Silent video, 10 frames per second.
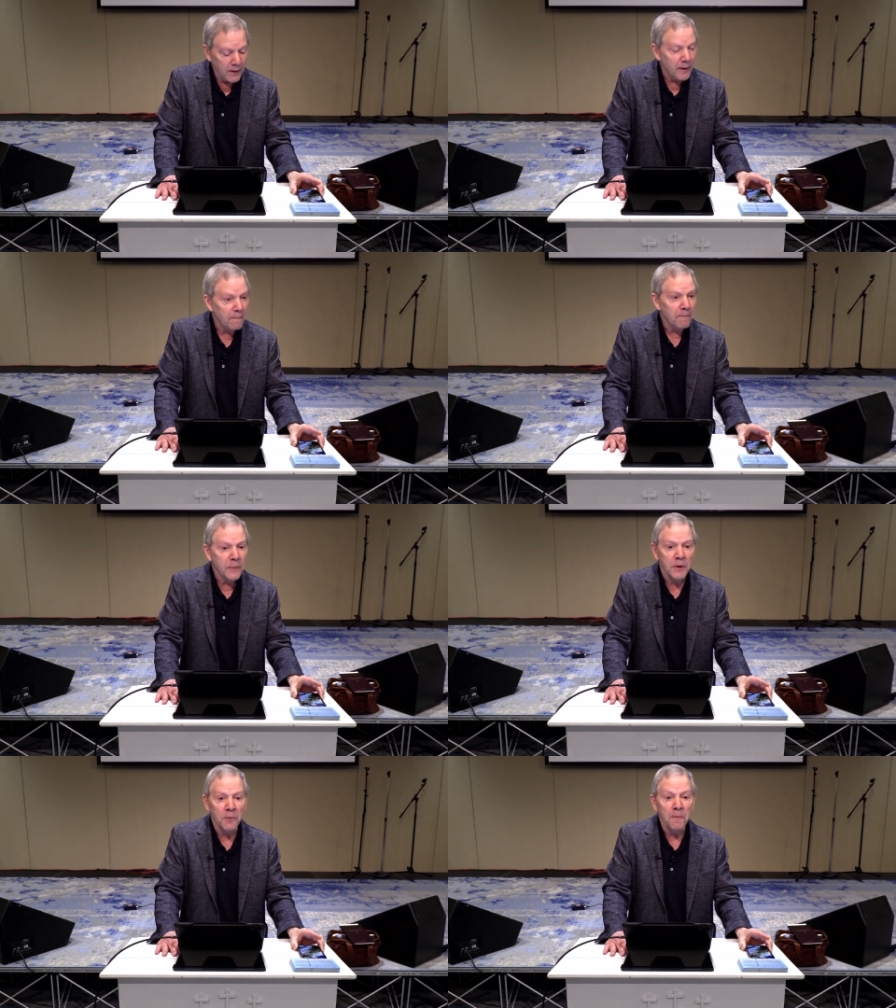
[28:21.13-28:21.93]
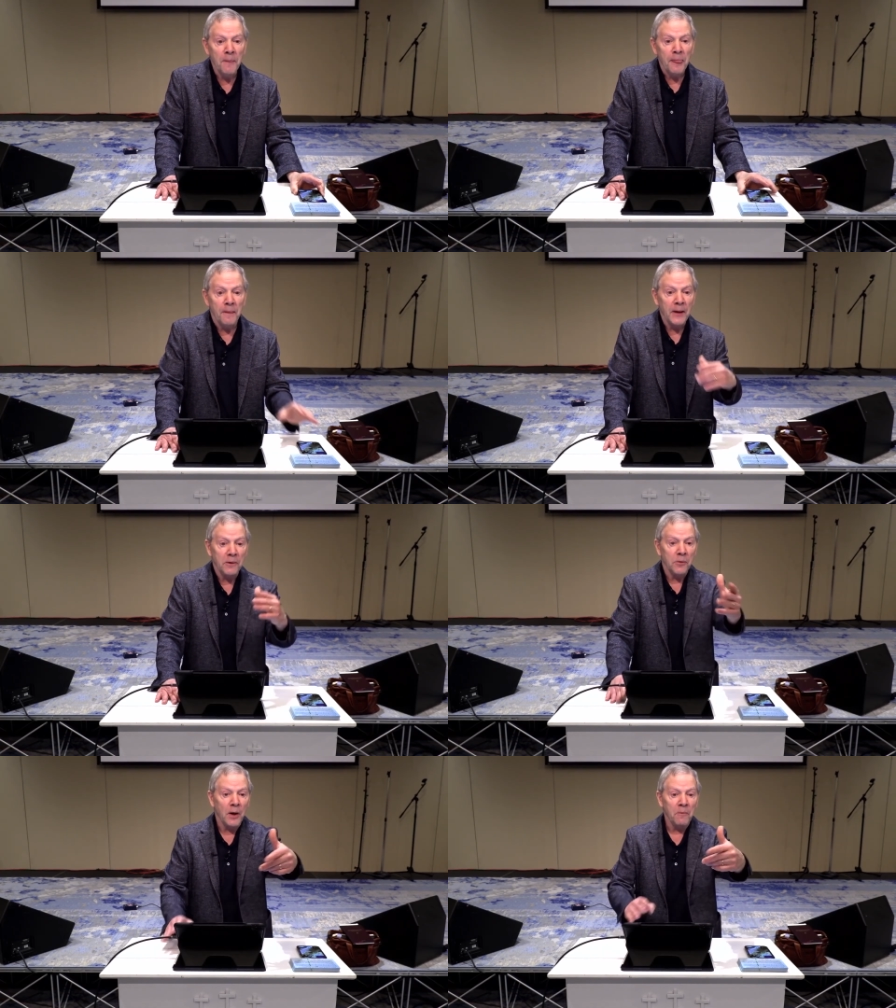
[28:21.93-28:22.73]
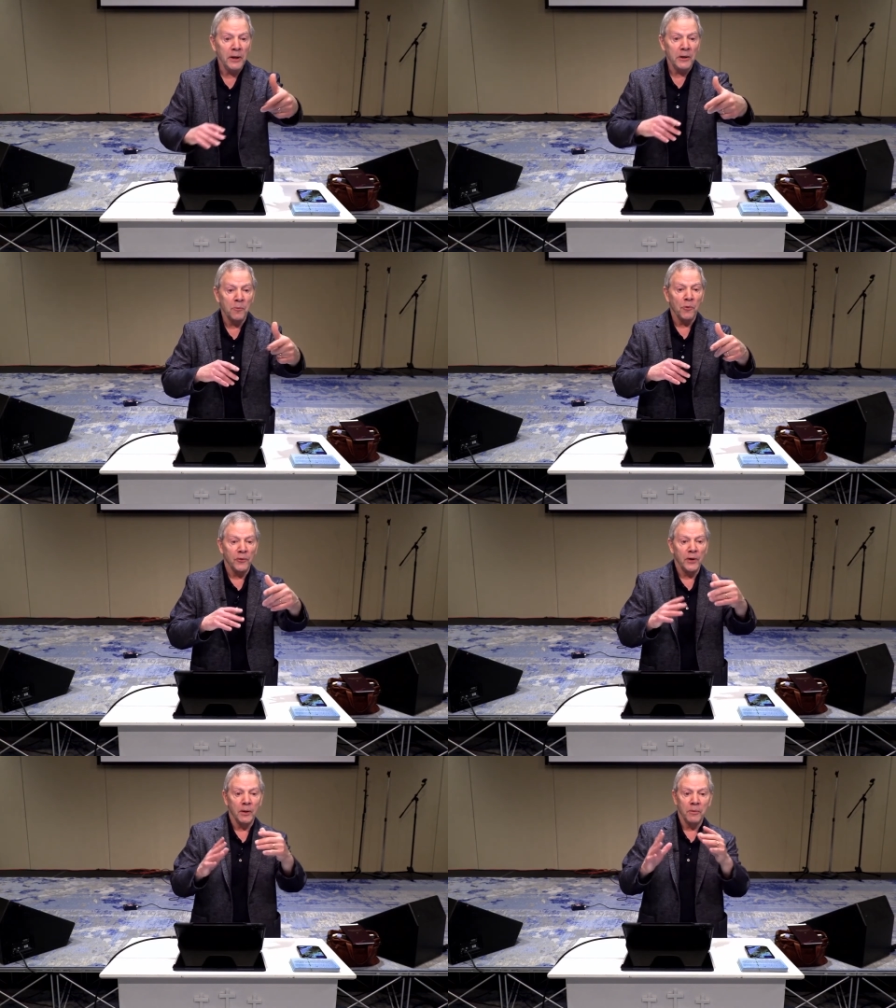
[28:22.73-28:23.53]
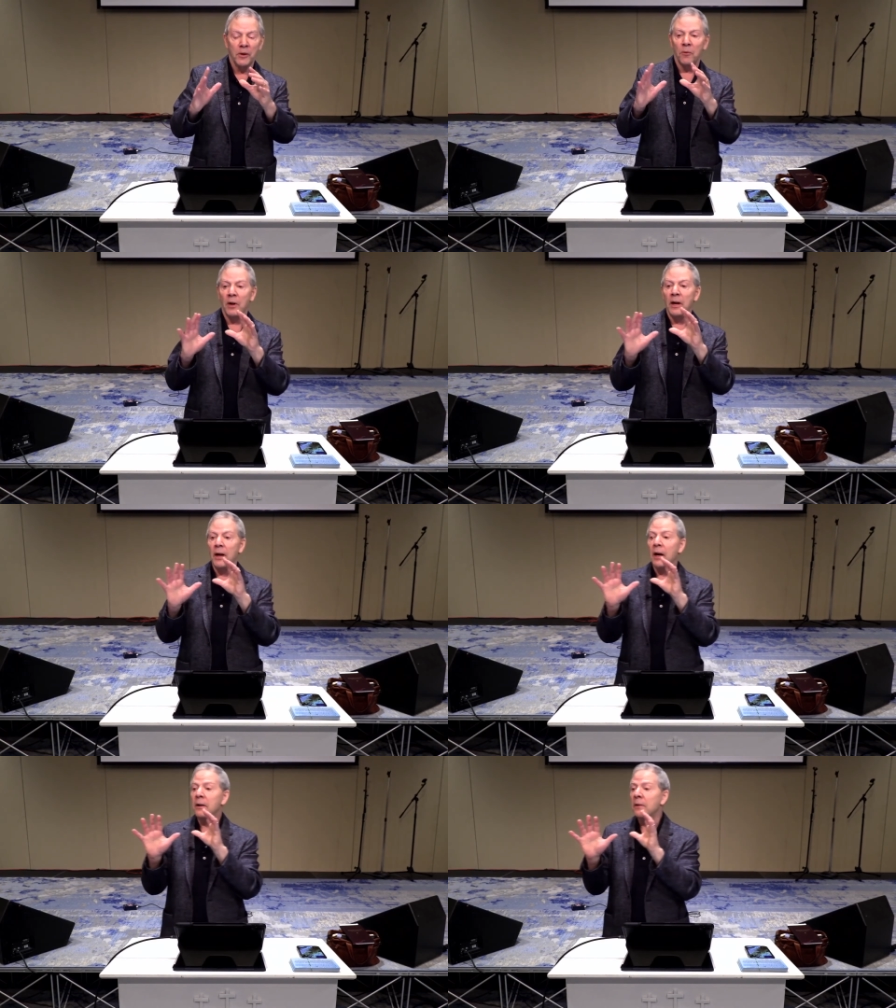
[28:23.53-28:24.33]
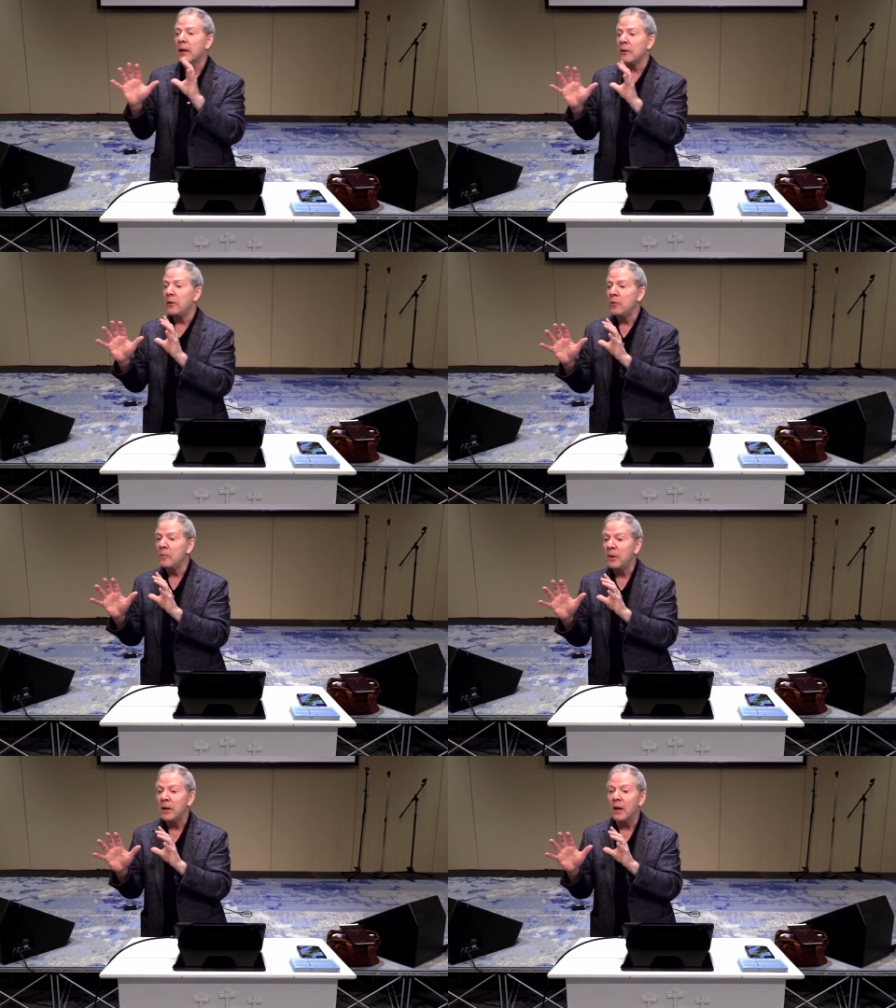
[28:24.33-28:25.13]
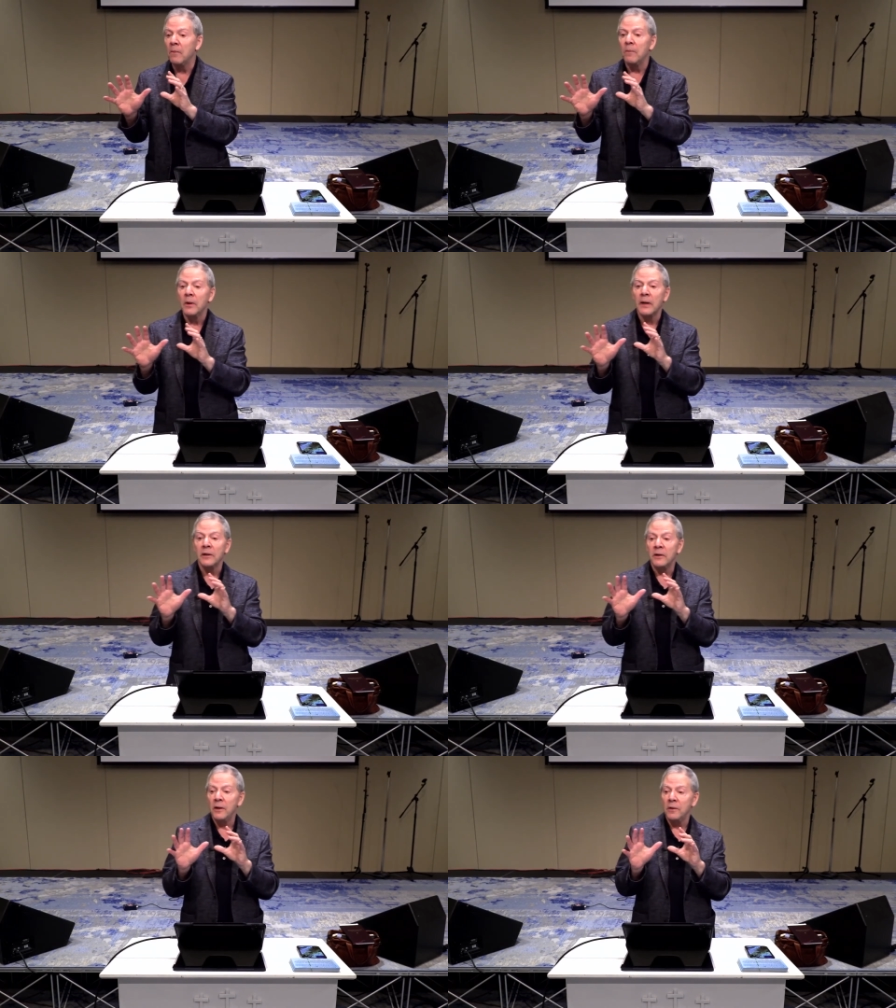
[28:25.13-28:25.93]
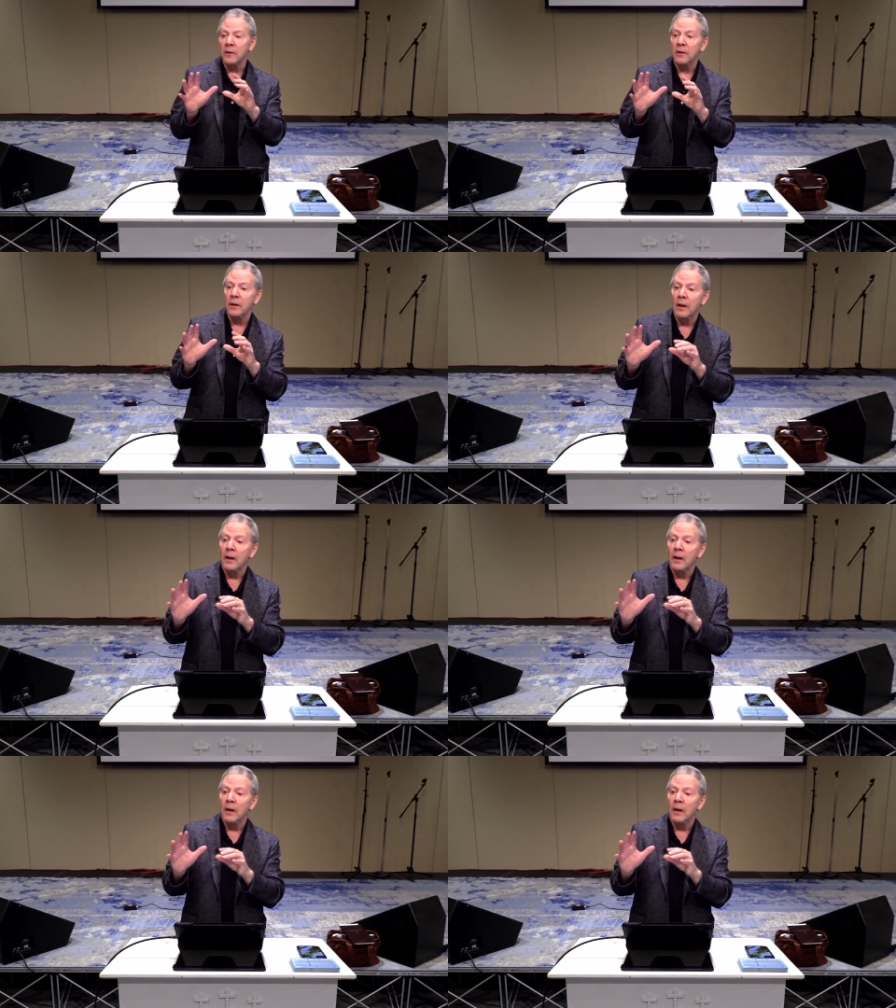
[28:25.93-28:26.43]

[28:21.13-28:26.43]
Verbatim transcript: I'm glad you brought that up. So I'd like you to become, like Jesus,